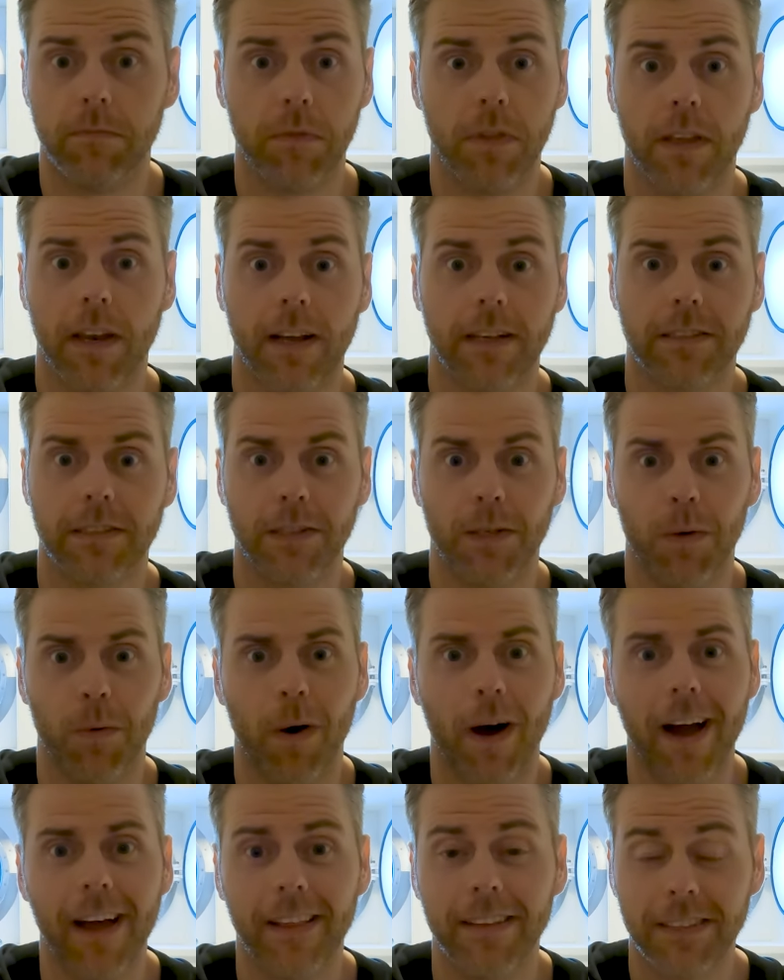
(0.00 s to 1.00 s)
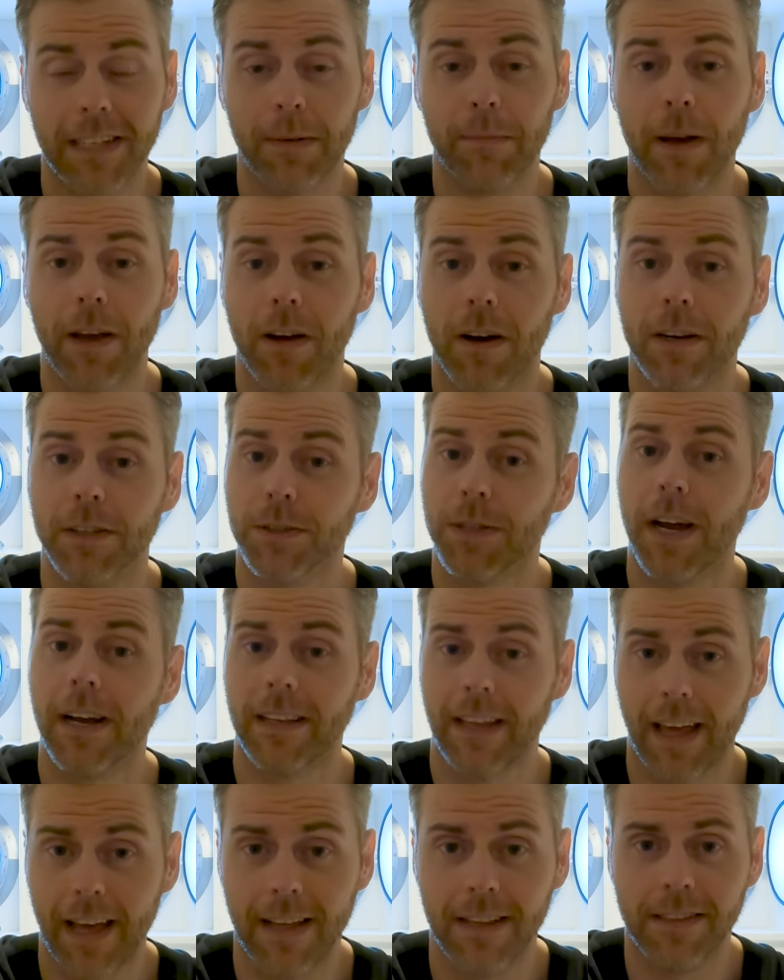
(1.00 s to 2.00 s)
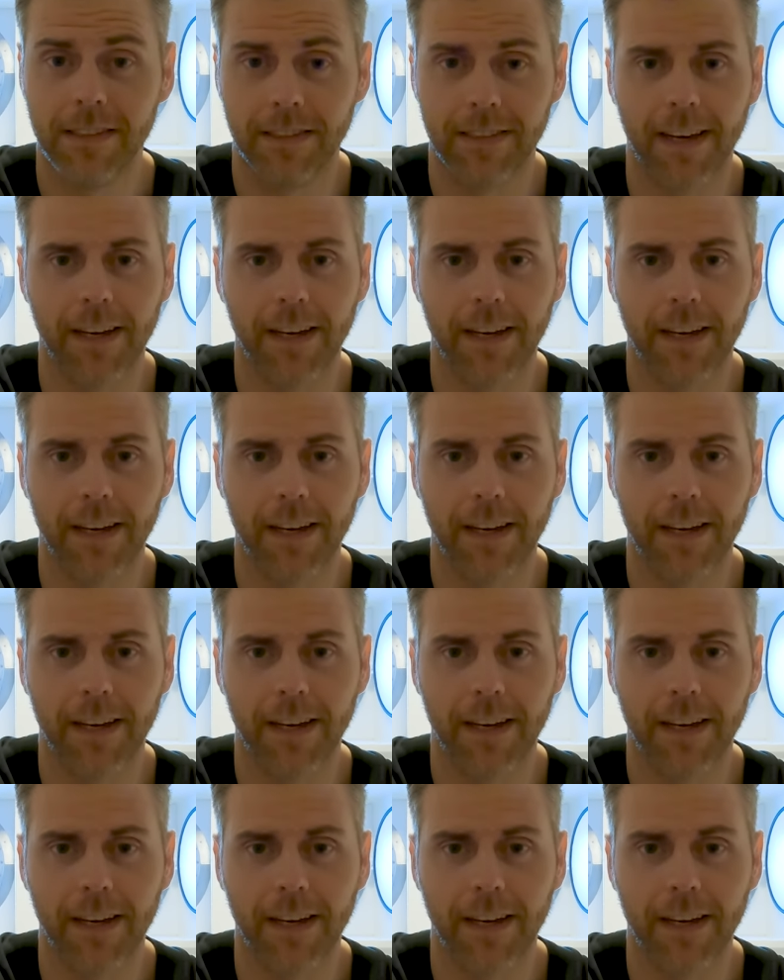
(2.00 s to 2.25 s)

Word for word: the next little while until my contract ends,